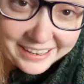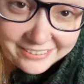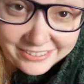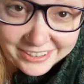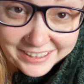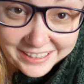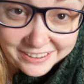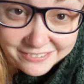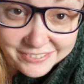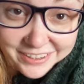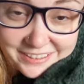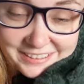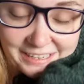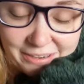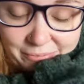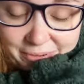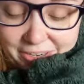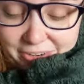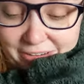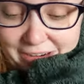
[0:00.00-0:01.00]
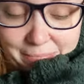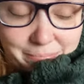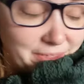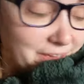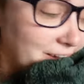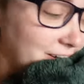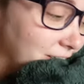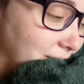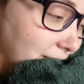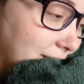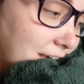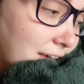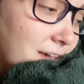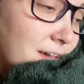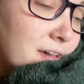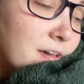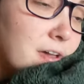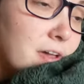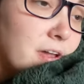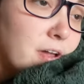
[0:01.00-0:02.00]
everything fell down when I grabbed that. Okay,
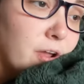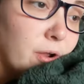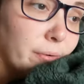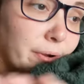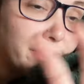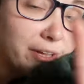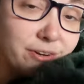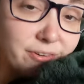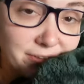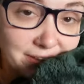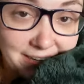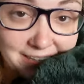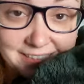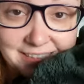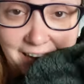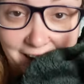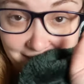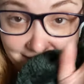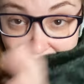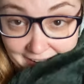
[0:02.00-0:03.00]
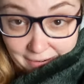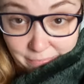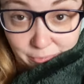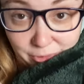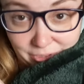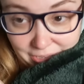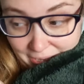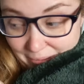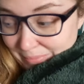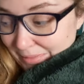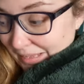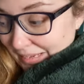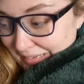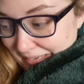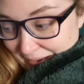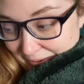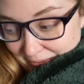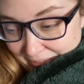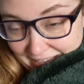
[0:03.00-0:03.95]
we're gonna do this and then we'll come lay down